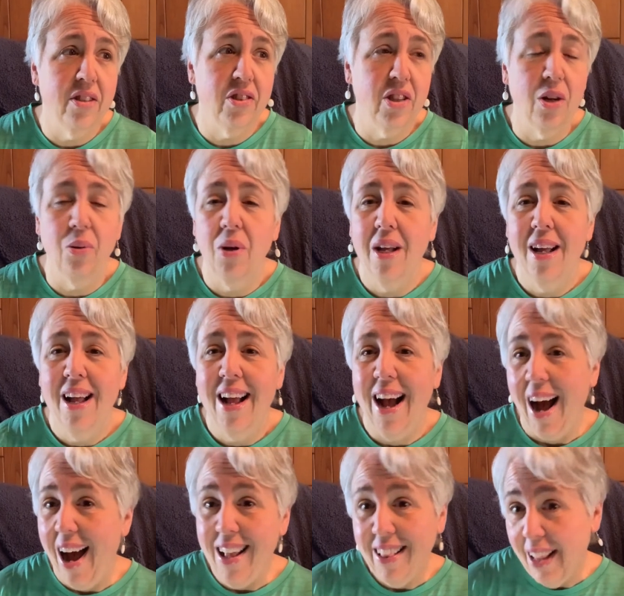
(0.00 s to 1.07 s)
So
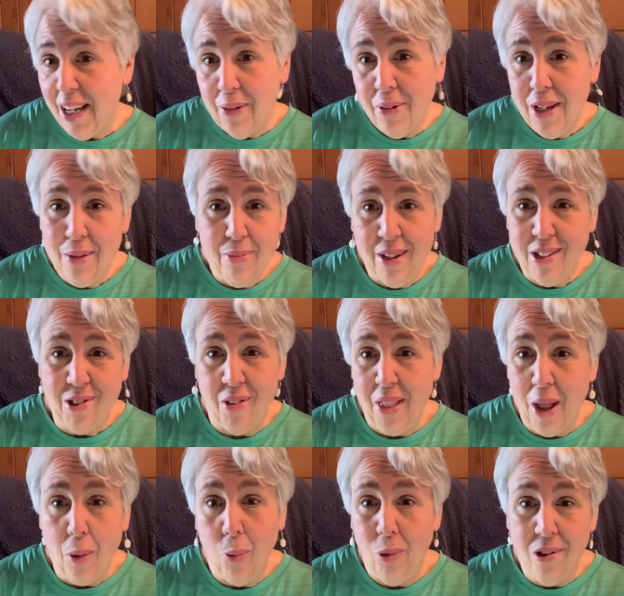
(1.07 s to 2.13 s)
I like when he brings all
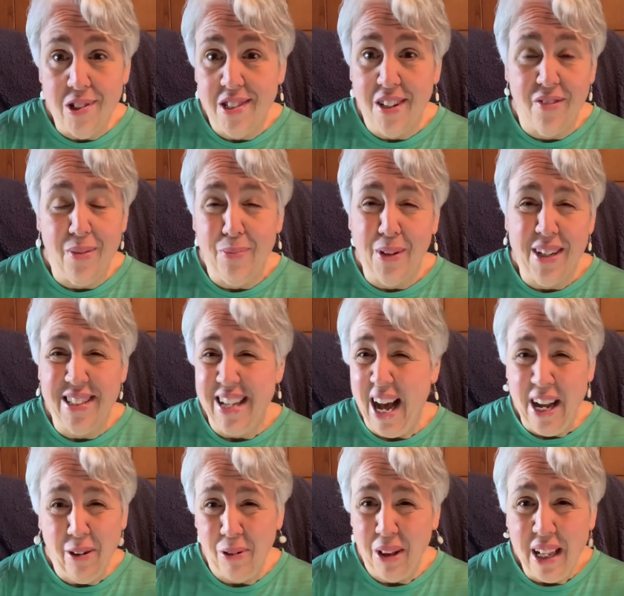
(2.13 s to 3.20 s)
that weird stuff in because I
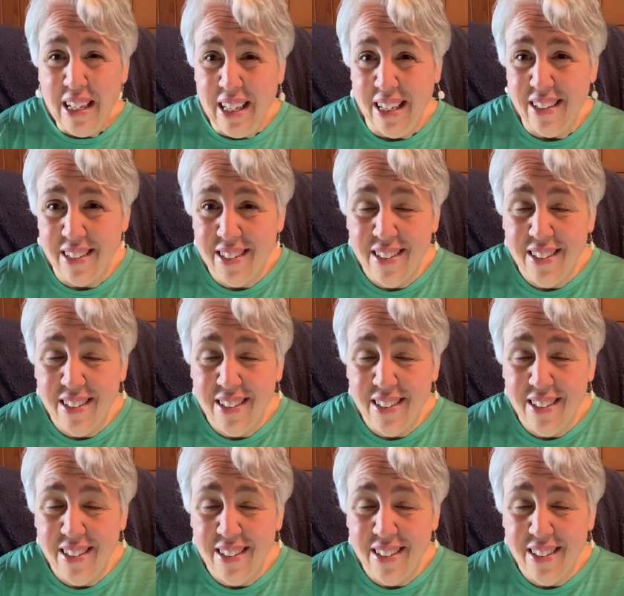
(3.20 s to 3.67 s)
don't like it.